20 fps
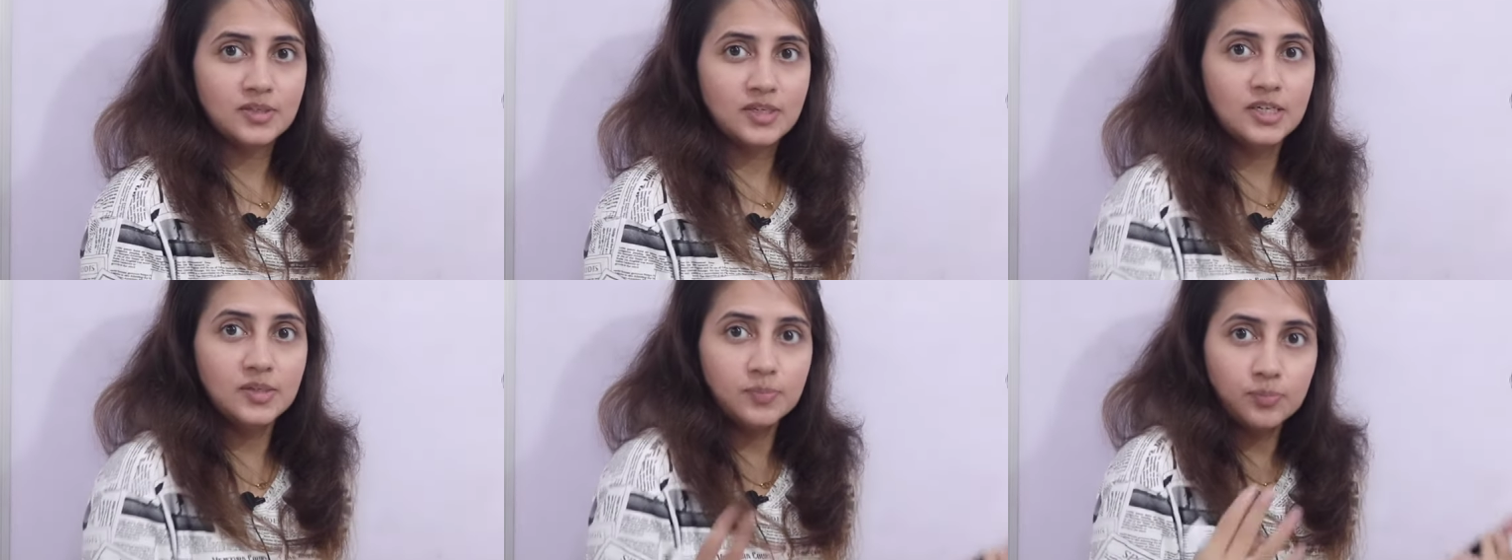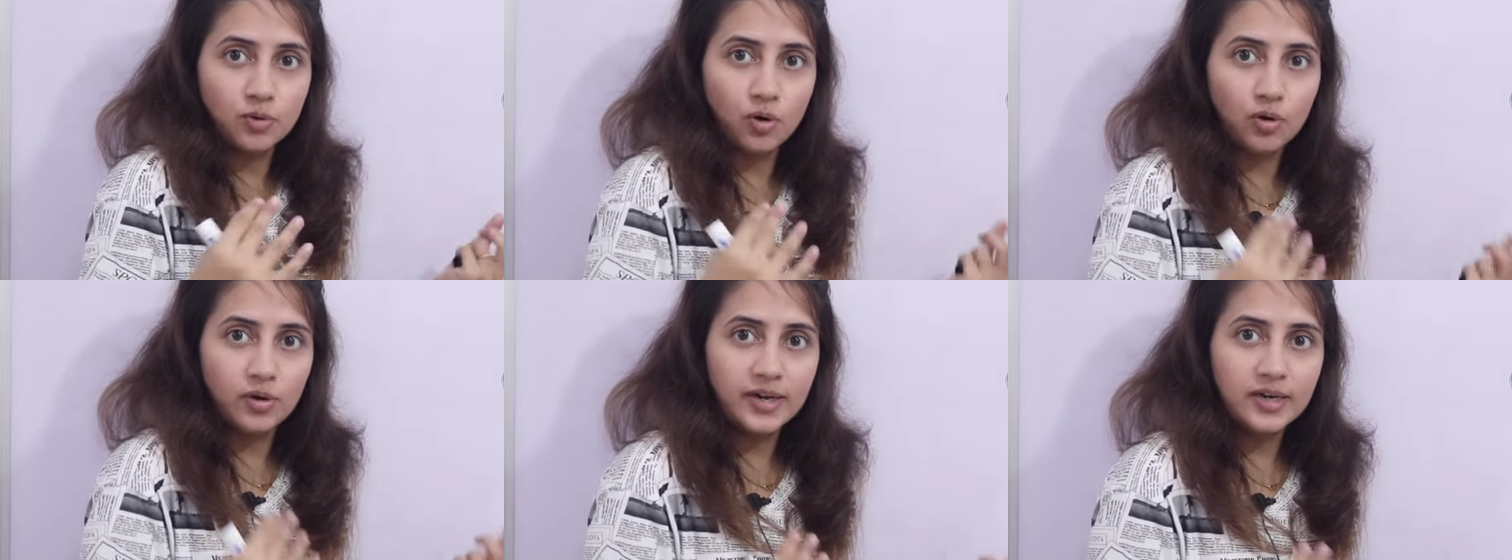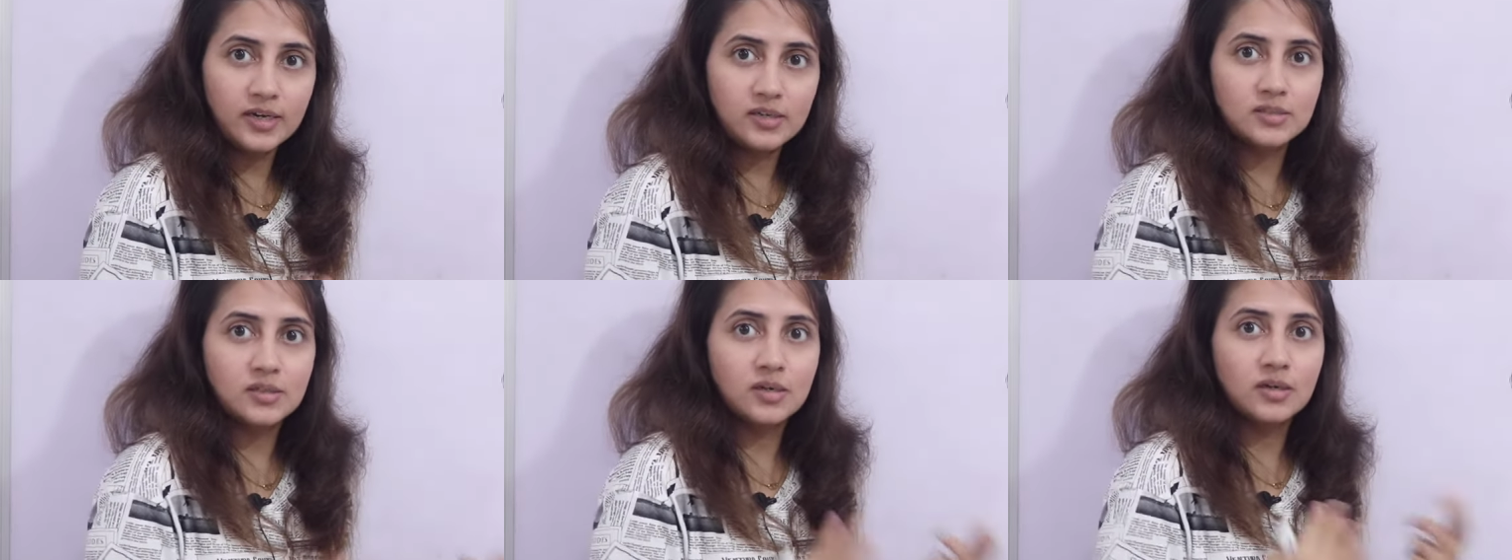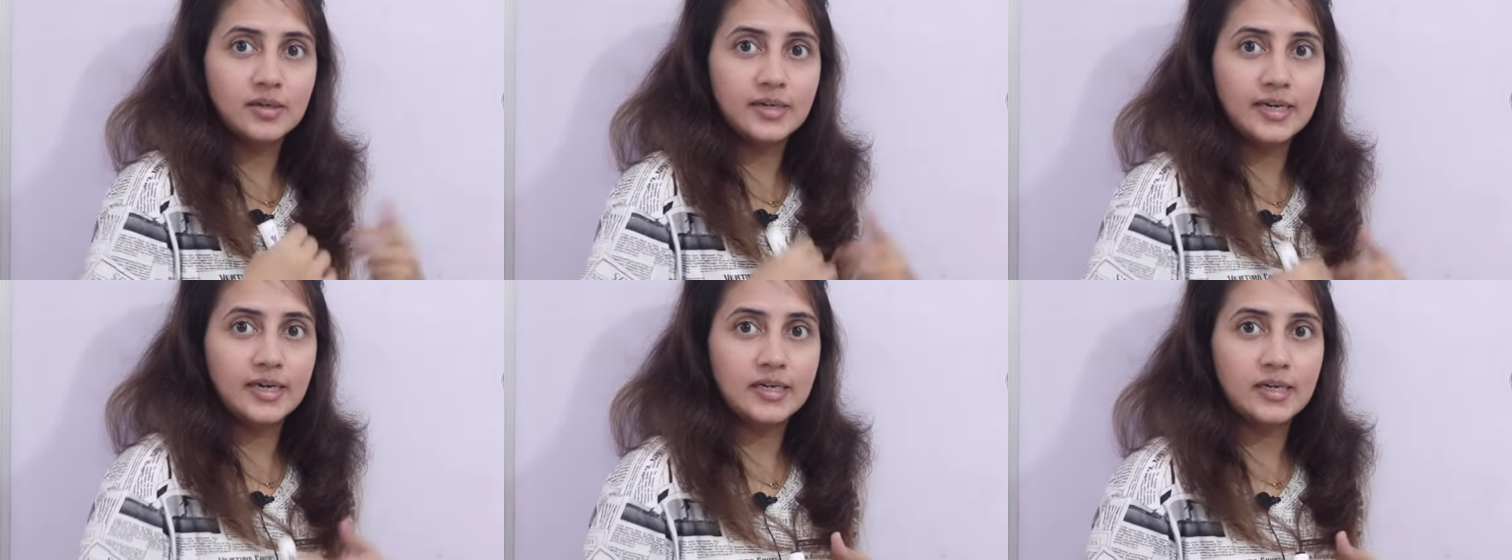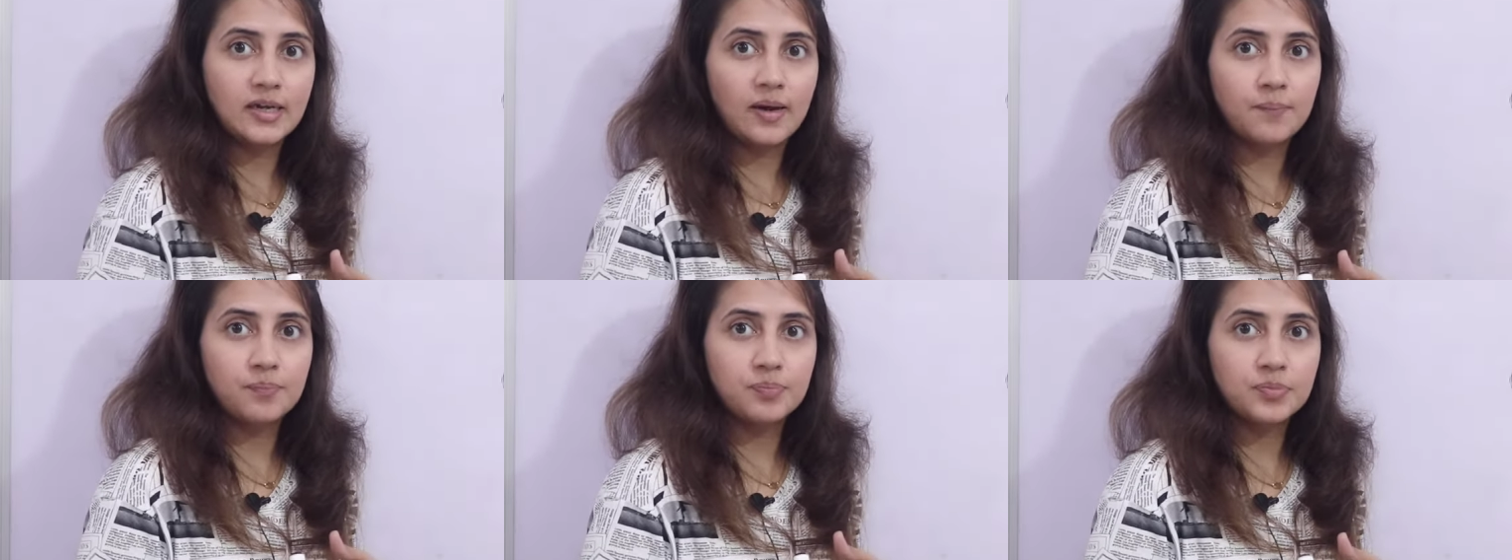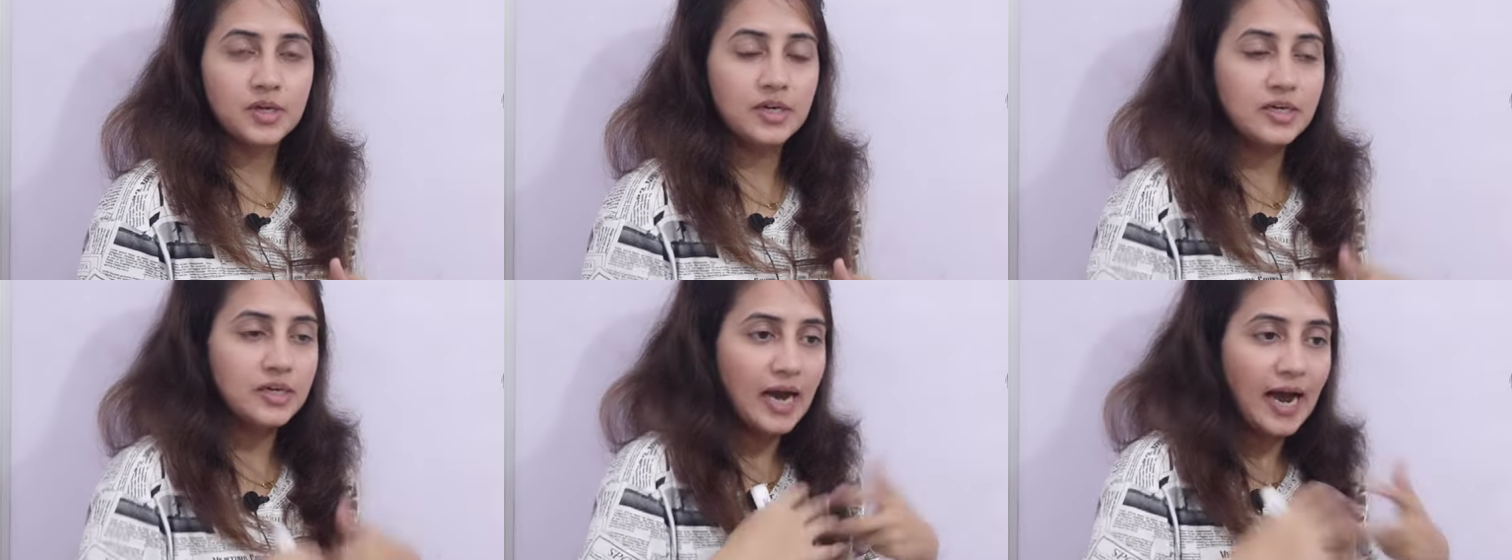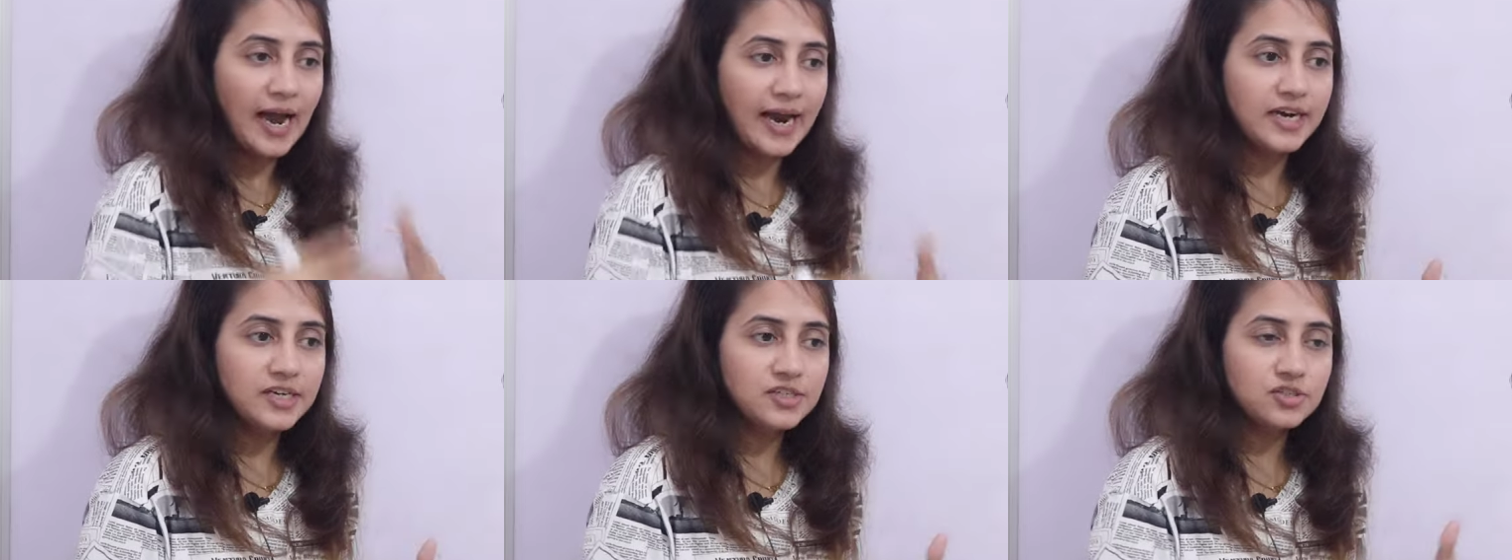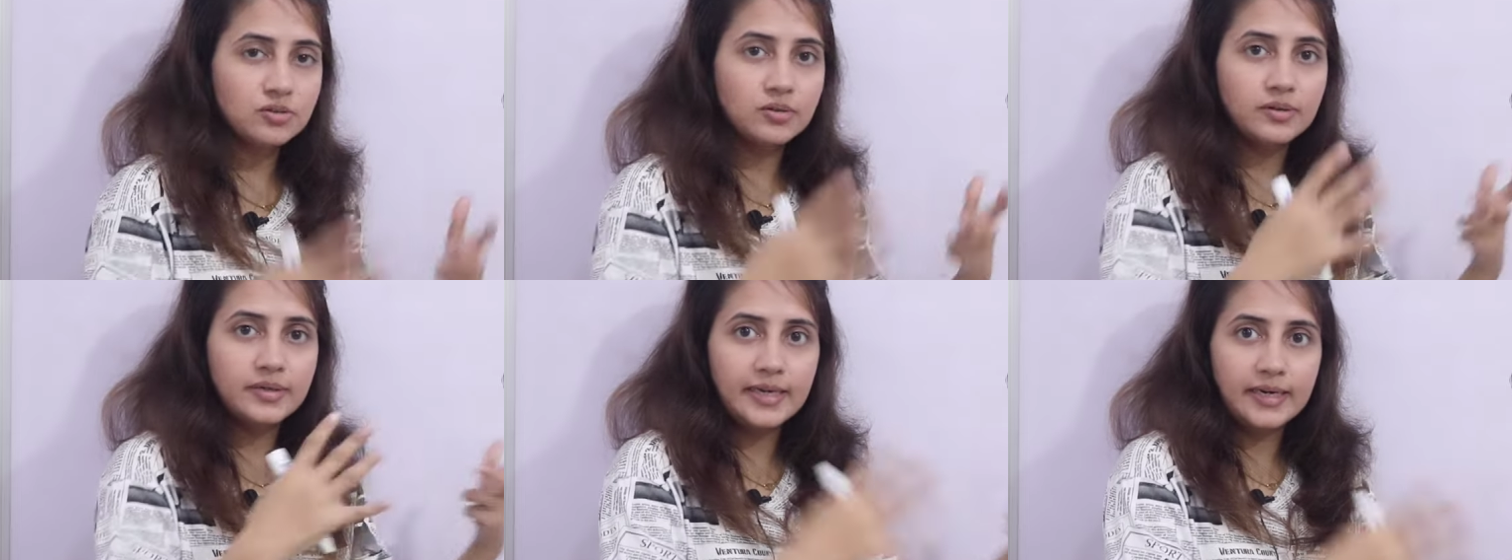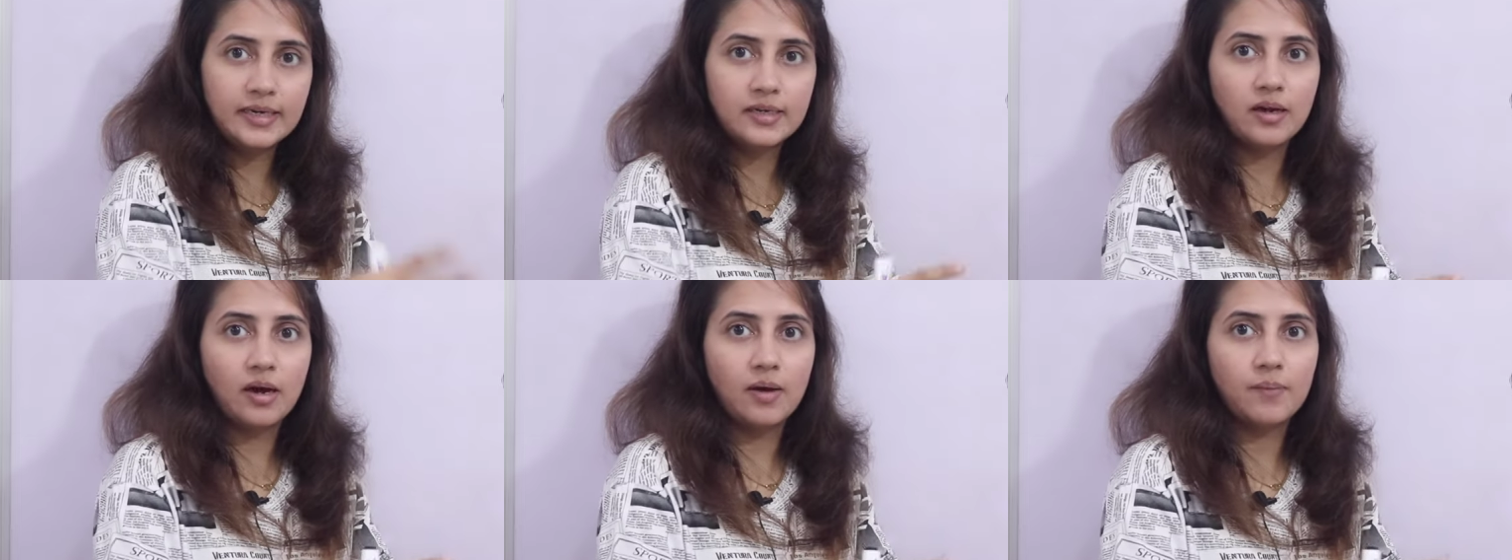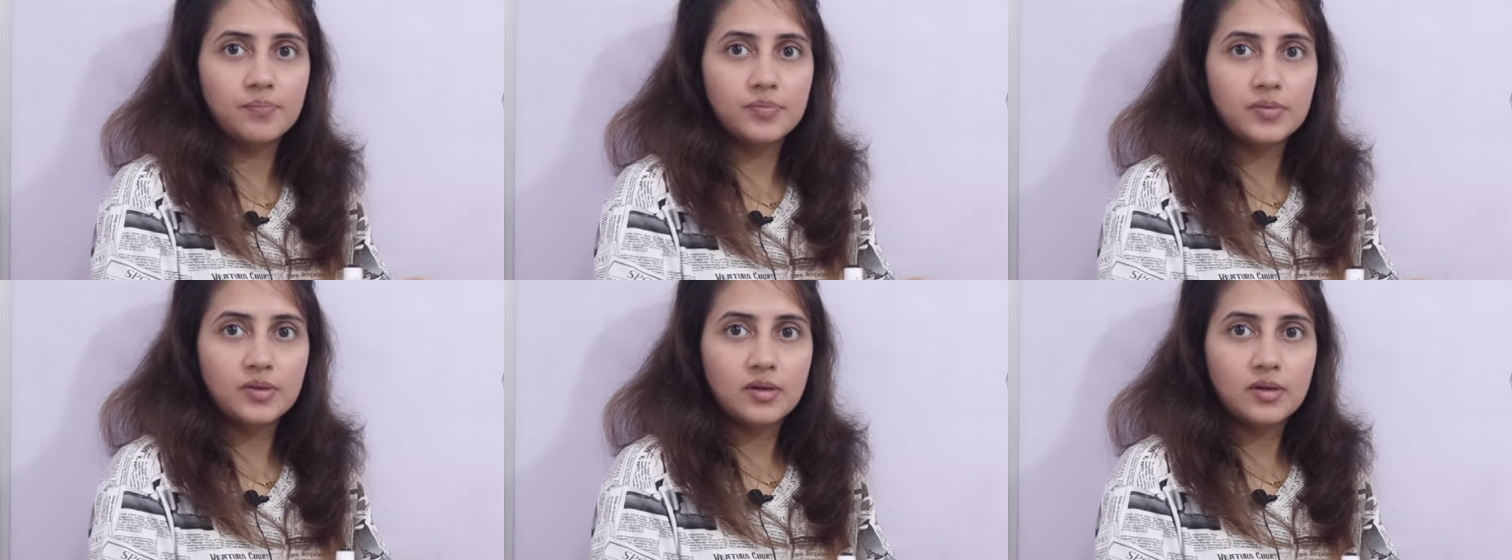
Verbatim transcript: It protects our data. It hides the data,